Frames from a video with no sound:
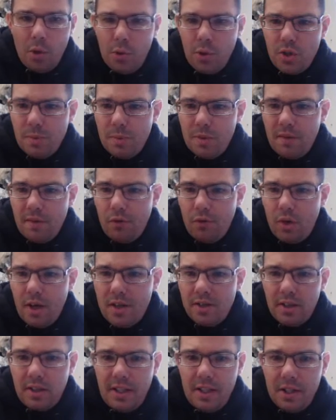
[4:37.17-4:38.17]
go through some civil
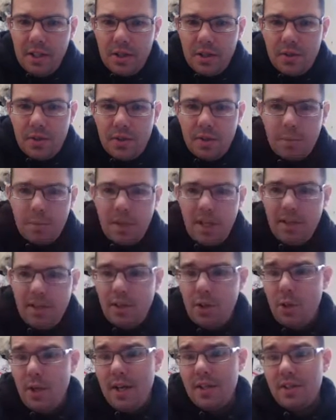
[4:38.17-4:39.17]
rights leaders, some things
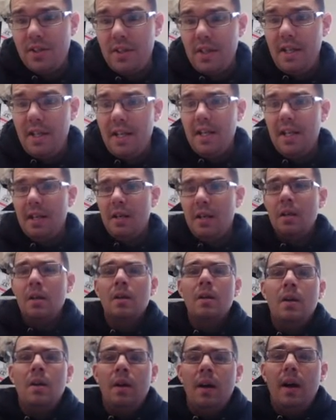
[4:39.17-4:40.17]
that you guys need
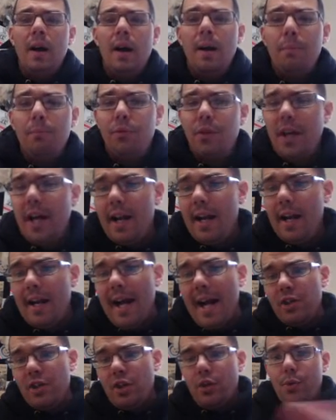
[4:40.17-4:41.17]
to kind of
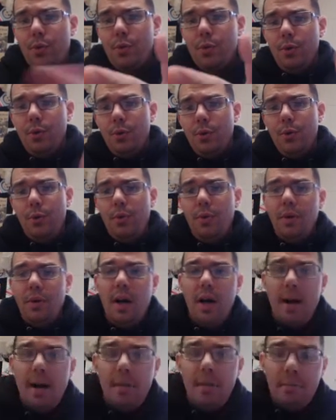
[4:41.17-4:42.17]
guide you through
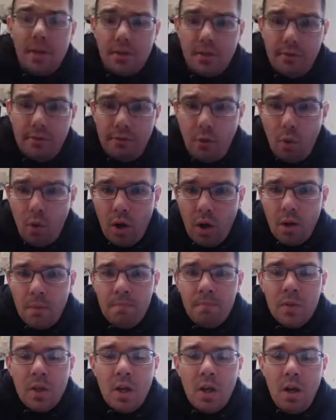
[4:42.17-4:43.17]
lesson 4.
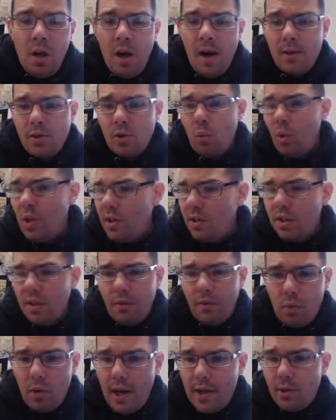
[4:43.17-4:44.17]
All right, so what is
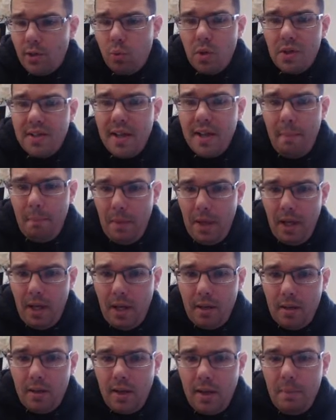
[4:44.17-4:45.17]
civil rights? What does that
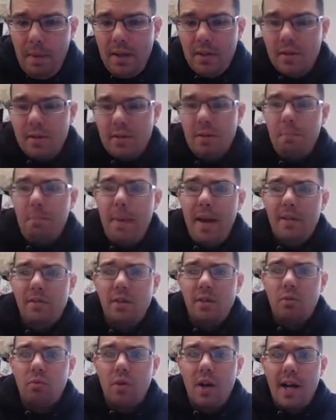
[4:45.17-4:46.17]
mean? It means it's
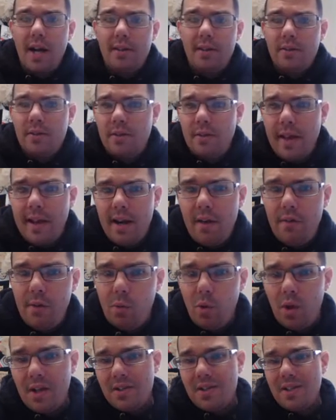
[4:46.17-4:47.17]
basic rights that
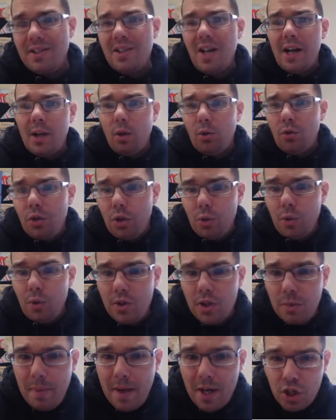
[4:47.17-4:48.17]
everyone is entitled to,
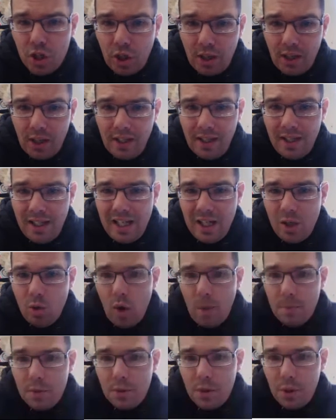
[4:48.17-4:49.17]
especially
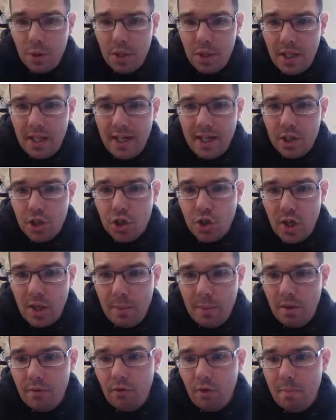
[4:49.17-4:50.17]
equal opportunity and
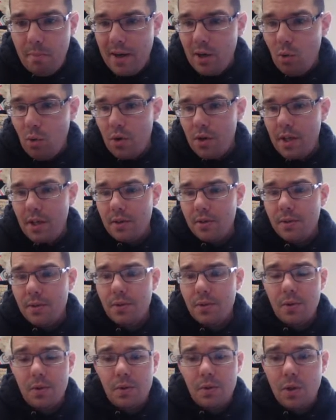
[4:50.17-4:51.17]
treatment for
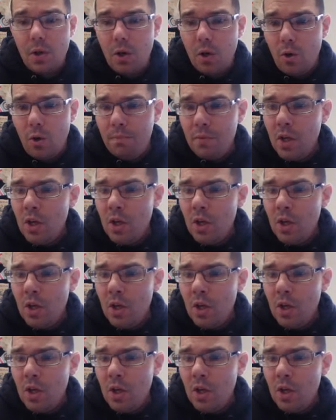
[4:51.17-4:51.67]
minorities. So